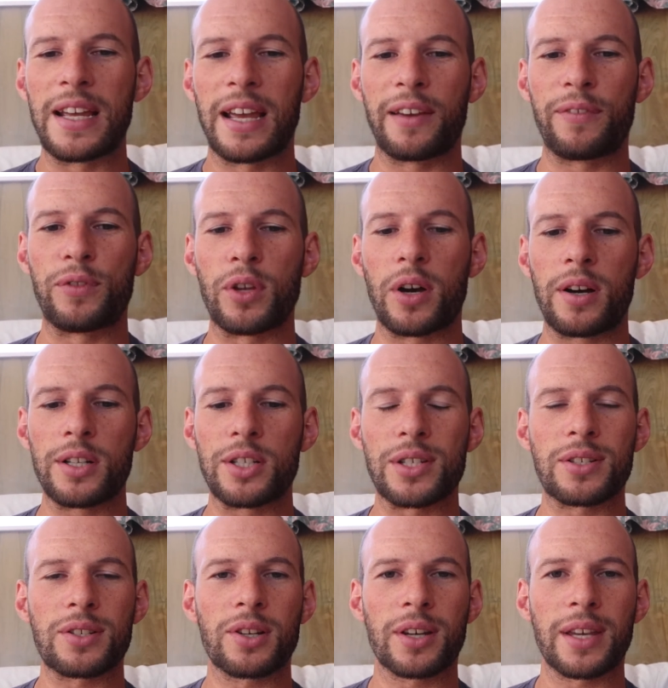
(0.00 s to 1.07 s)
If not,
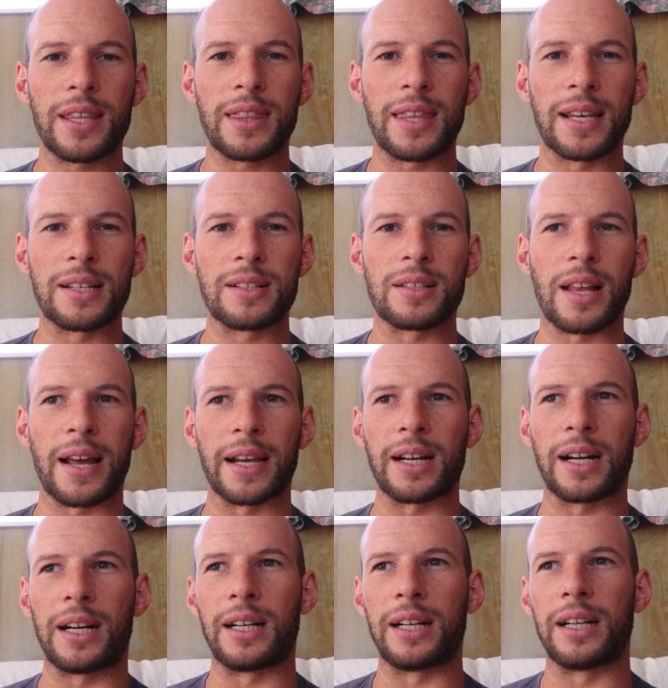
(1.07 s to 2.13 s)
just look at things
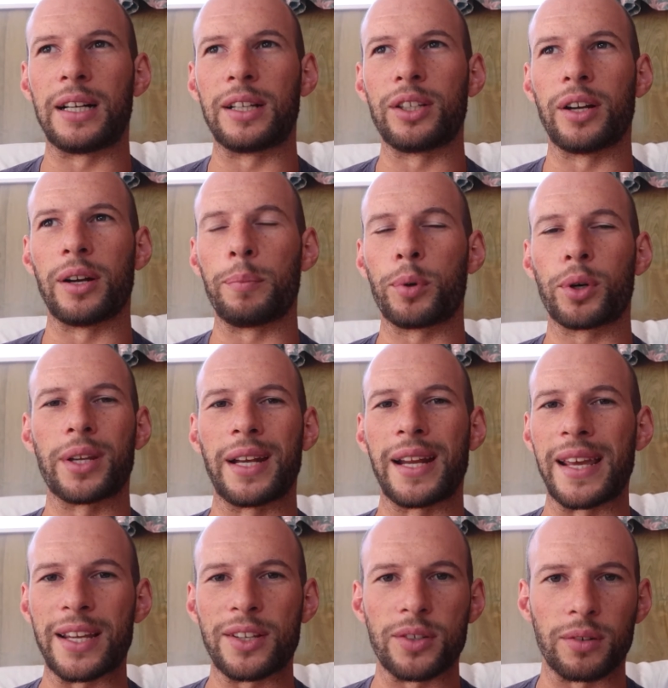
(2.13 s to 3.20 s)
like, you know, booking an
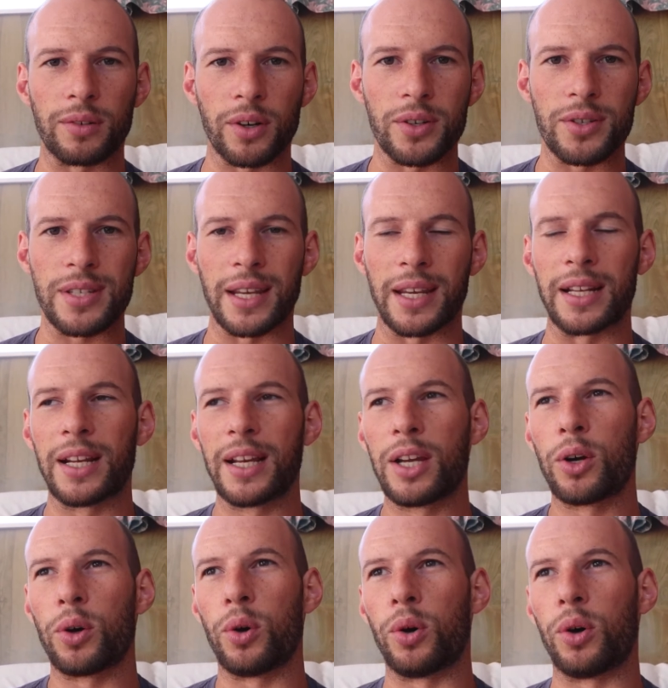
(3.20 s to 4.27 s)
exit row seat,
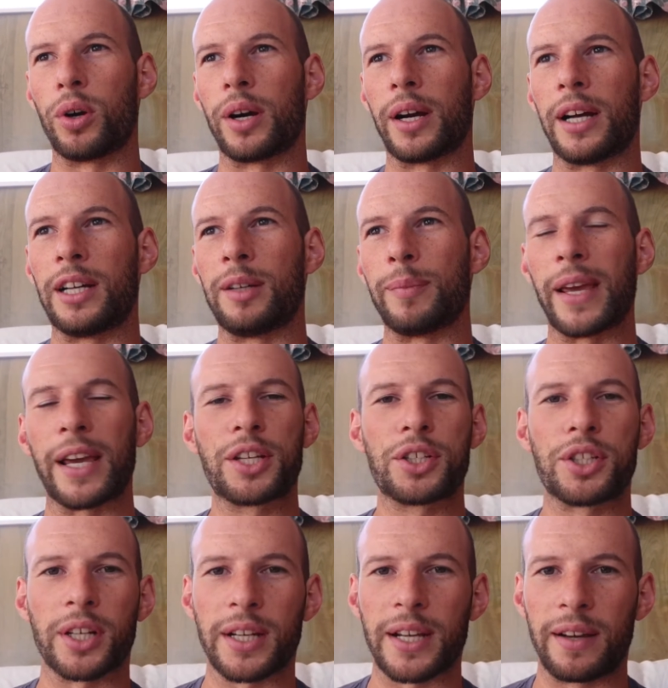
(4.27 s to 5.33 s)
or
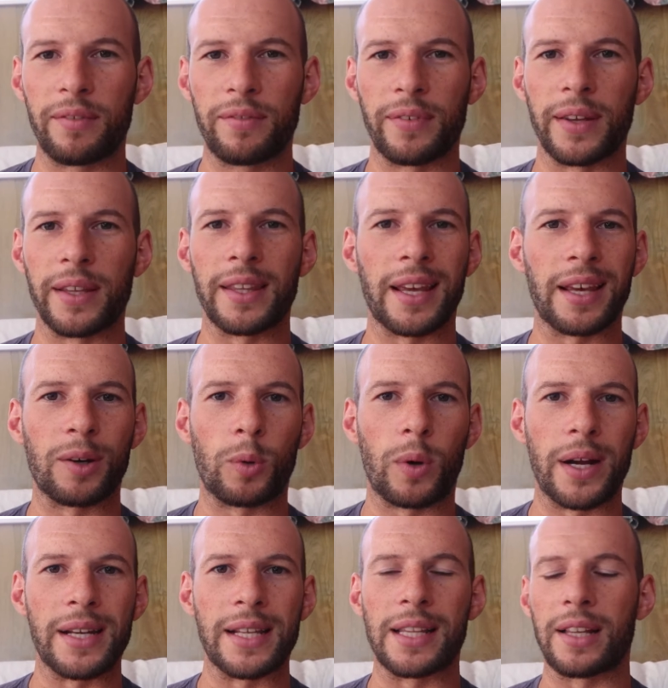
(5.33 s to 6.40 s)
extra comfort that
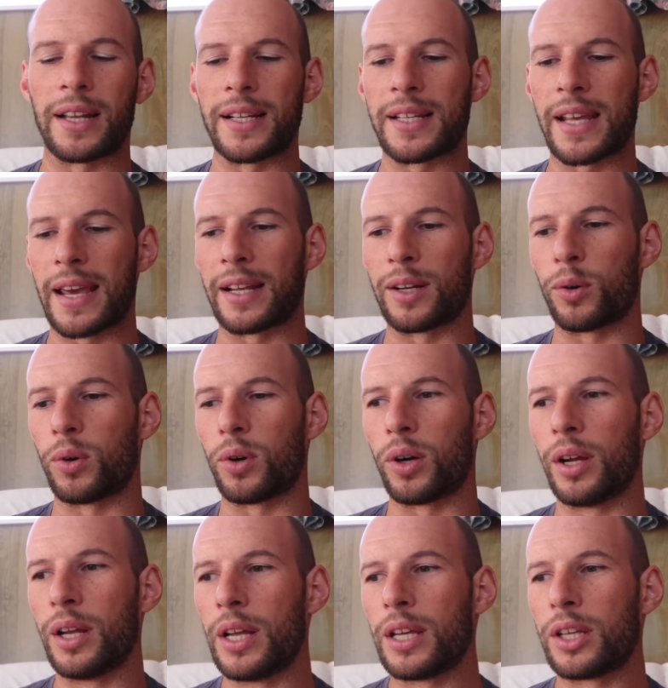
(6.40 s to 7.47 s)
Hawaiian Airlines had,
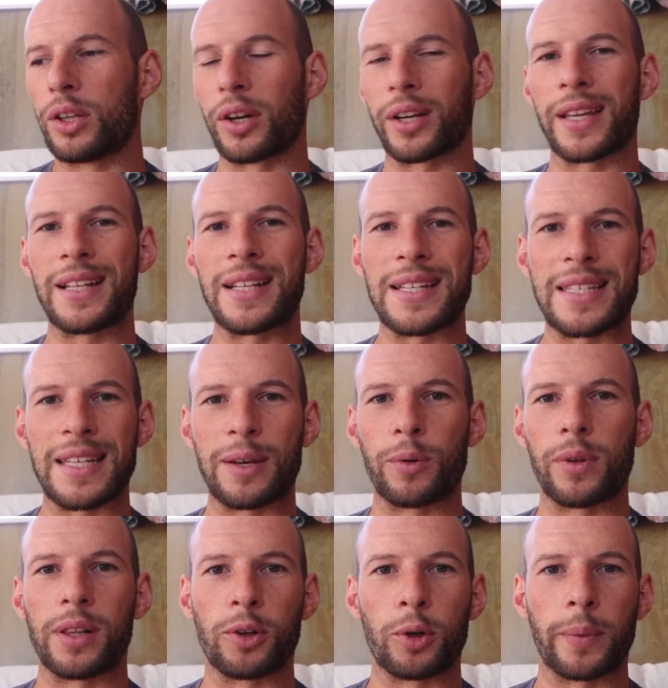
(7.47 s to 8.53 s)
or, you know, getting a seat
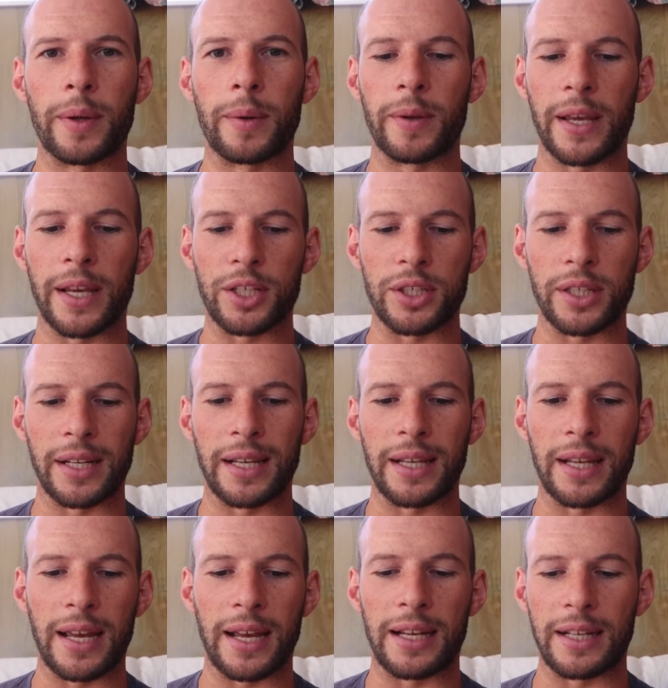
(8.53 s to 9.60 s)
with a little bit extra
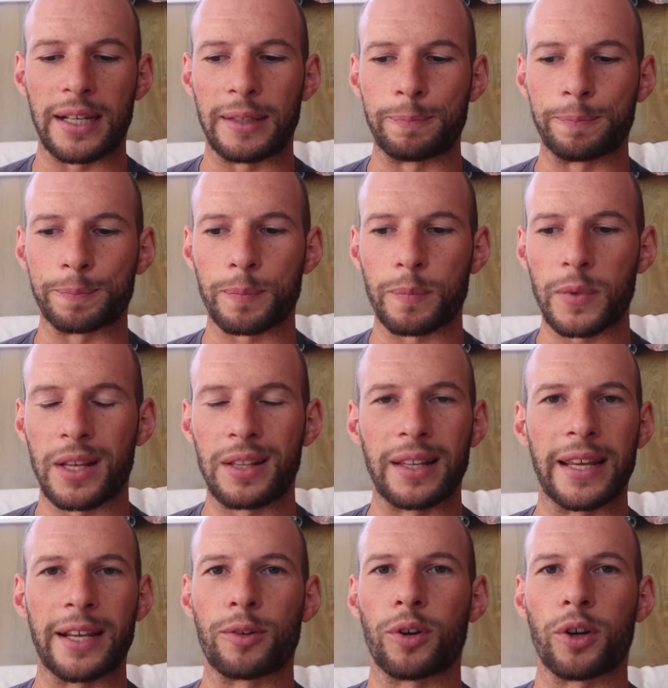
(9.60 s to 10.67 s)

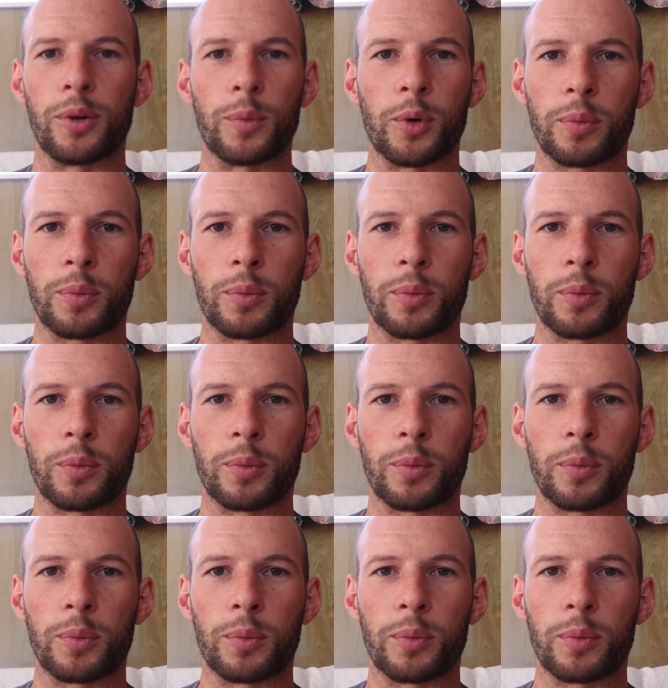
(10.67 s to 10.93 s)
leg room,